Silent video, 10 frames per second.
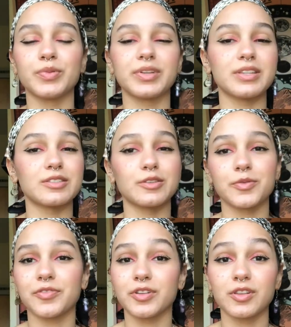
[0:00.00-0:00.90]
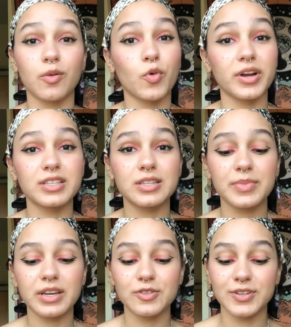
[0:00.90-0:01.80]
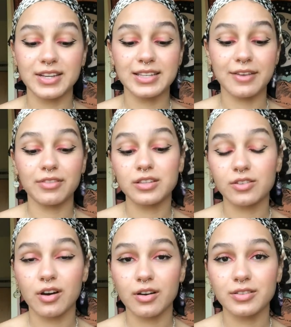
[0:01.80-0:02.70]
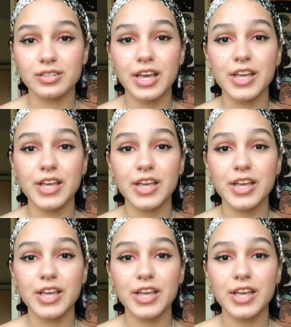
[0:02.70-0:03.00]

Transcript: It's gonna feel a little more intimate because you guys have less cards,